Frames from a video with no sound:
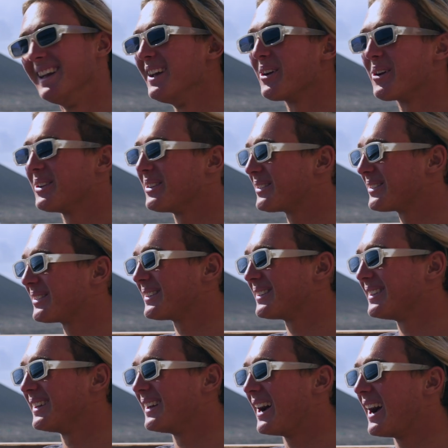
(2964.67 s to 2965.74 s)
Because
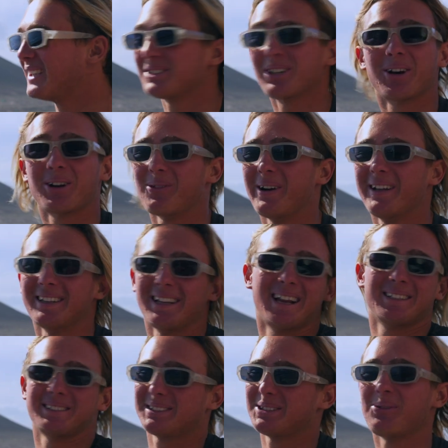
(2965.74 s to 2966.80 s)
I saw the wind and
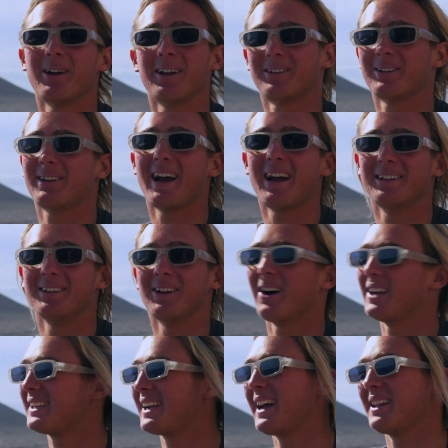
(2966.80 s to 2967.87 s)
I still wanted to kite. You know,
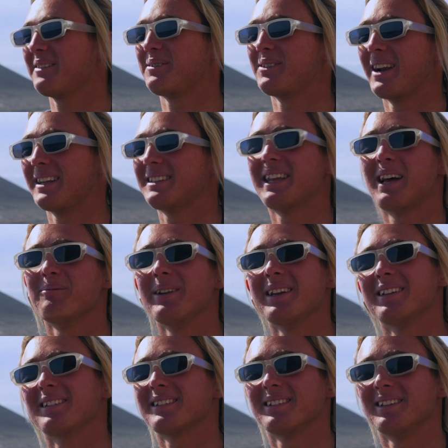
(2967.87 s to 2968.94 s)
I kited for like 10
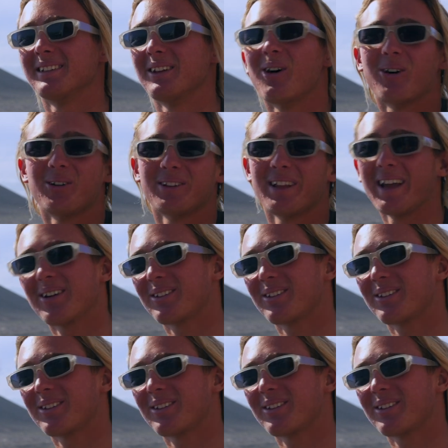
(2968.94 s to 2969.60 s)
minutes in the whole day.